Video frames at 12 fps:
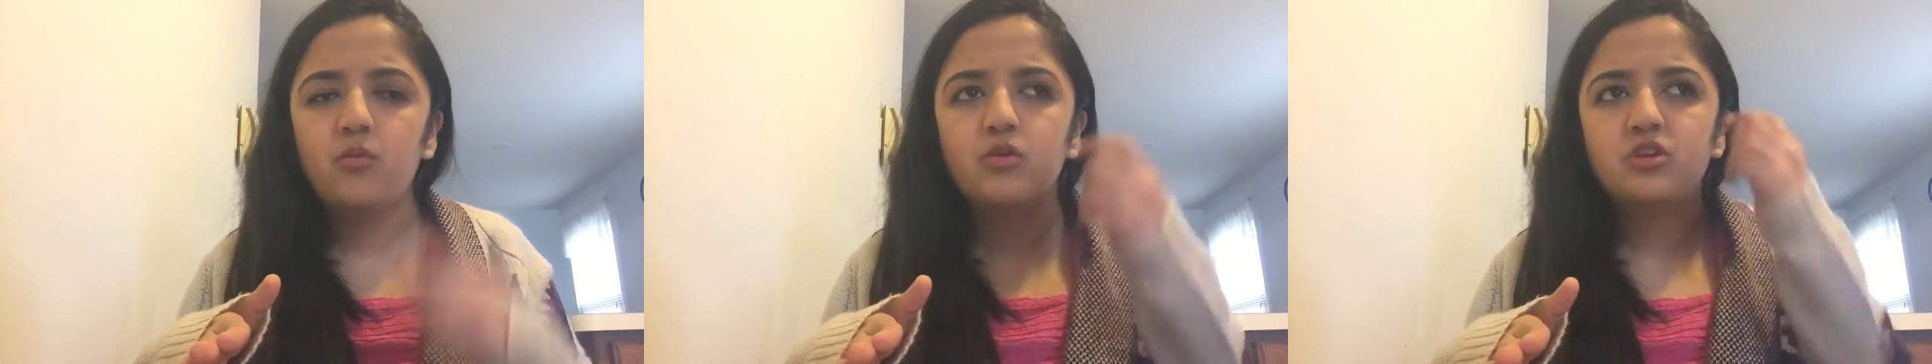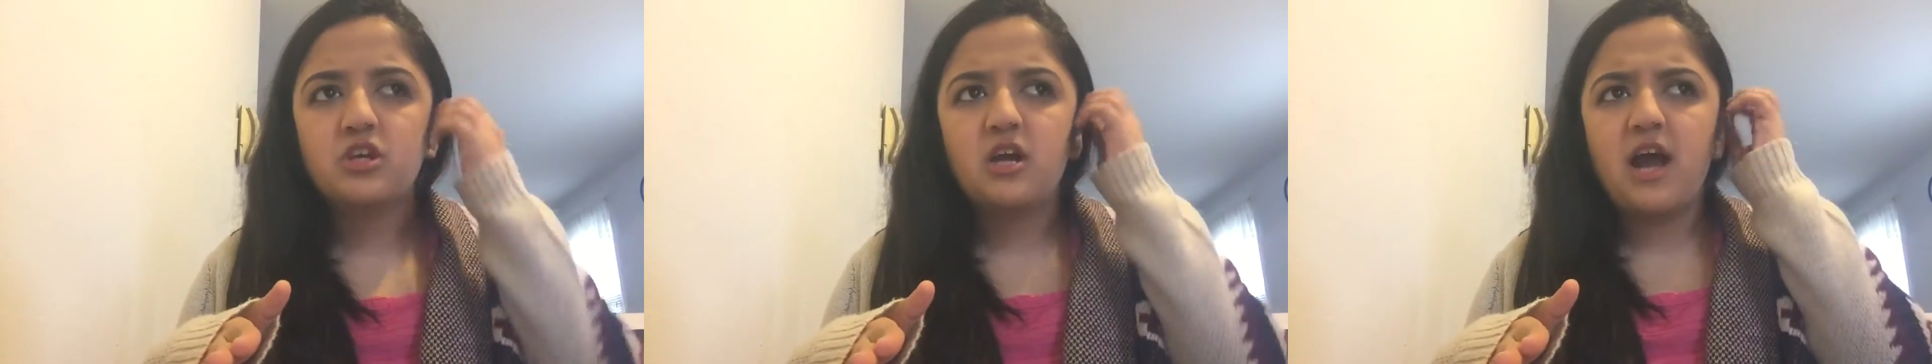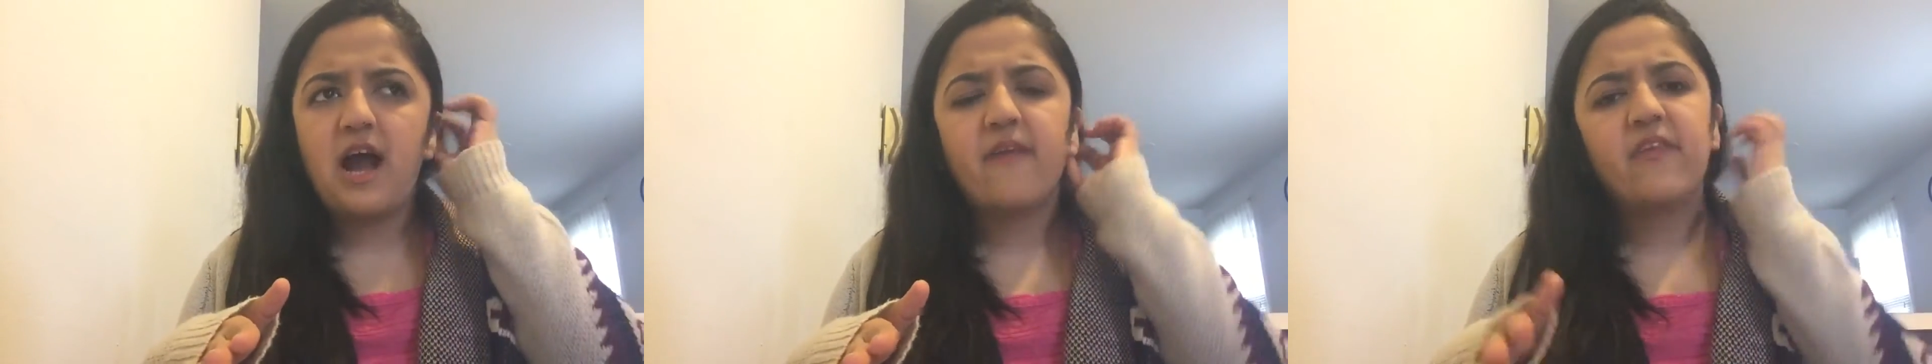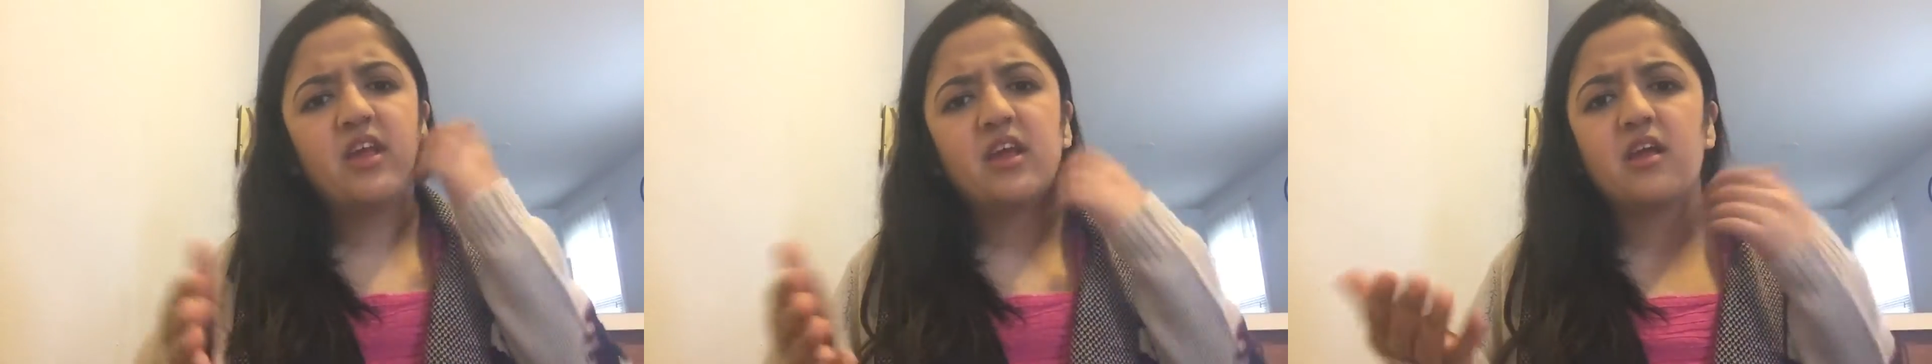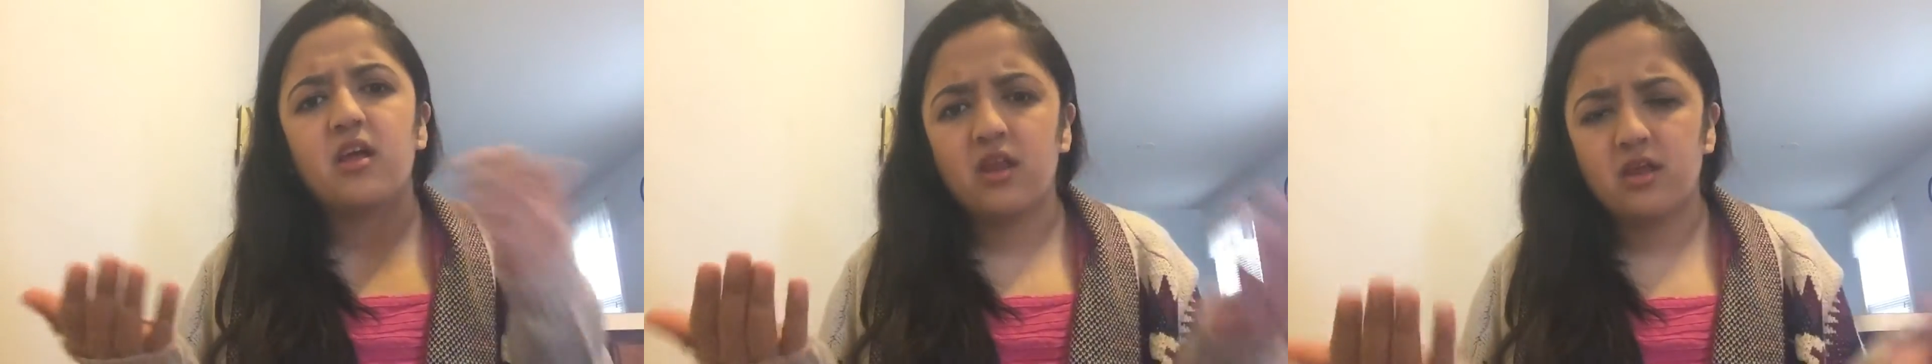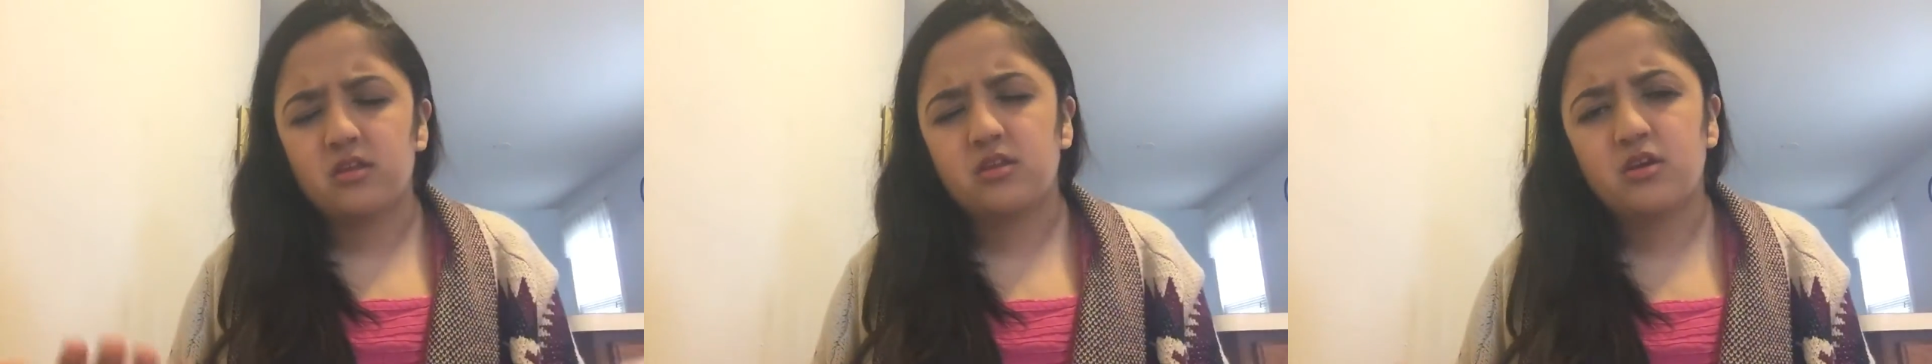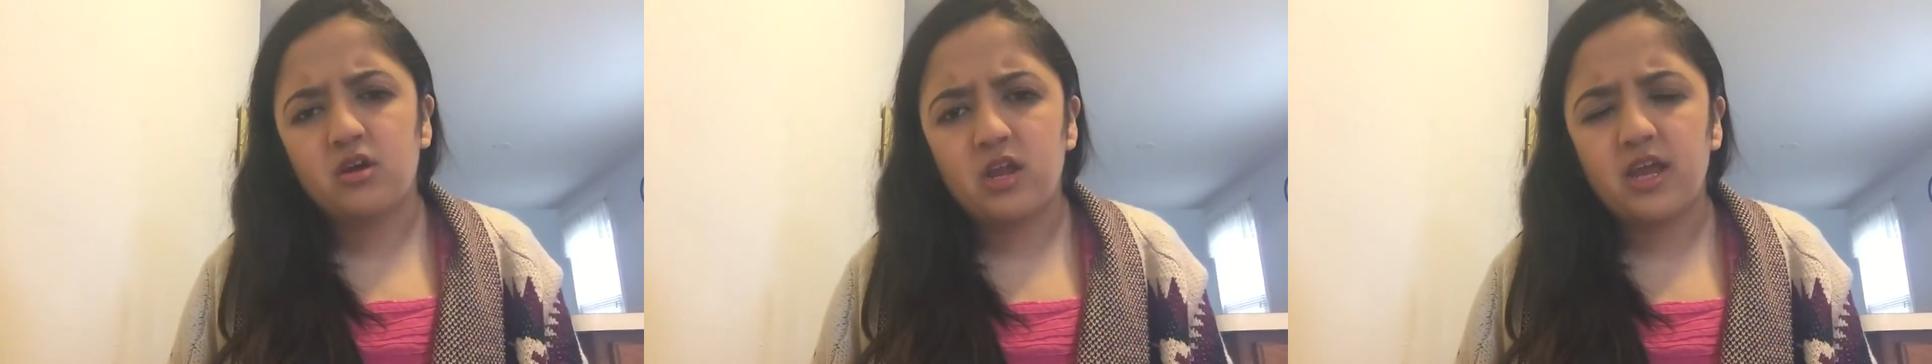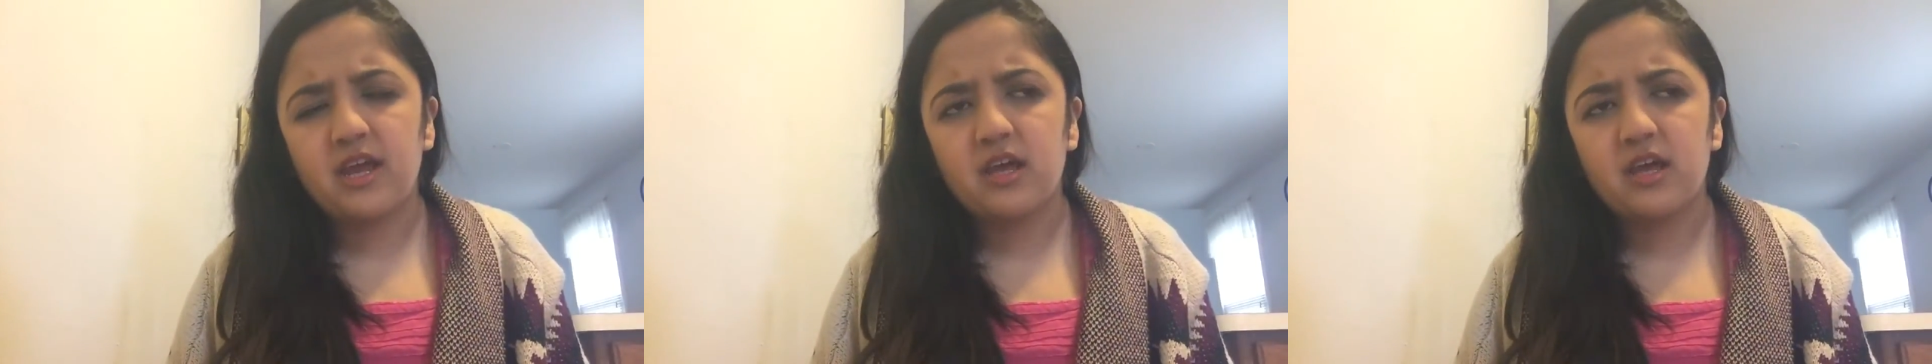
which I think it is good, I